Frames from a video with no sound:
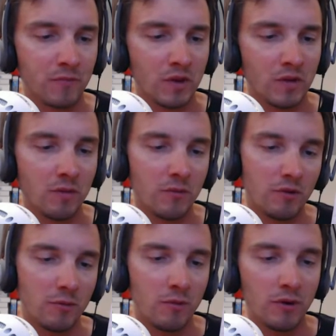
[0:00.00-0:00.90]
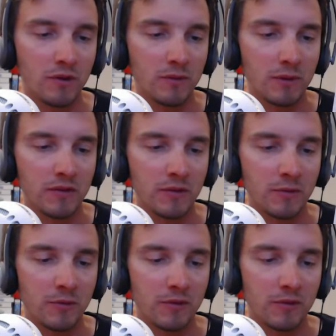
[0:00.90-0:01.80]
Some are more expensive. The
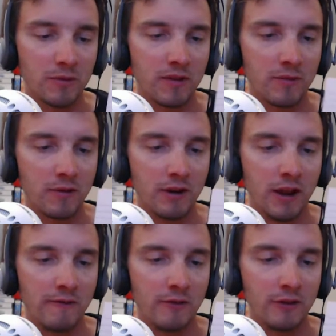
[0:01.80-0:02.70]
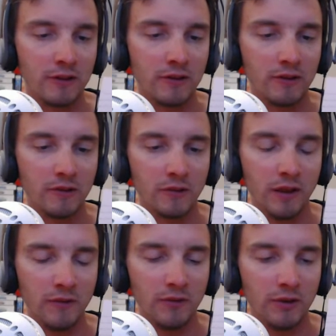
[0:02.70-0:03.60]
most expensive one I have on this list is
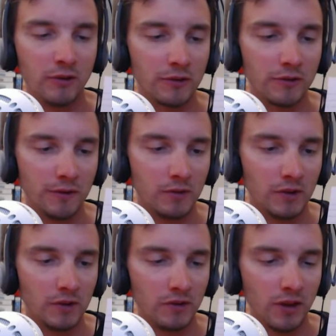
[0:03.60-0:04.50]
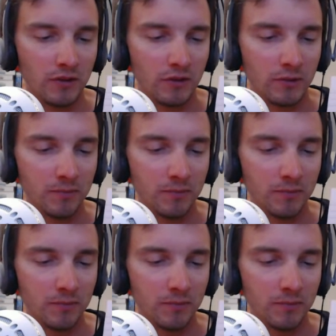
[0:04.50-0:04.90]
$7.50.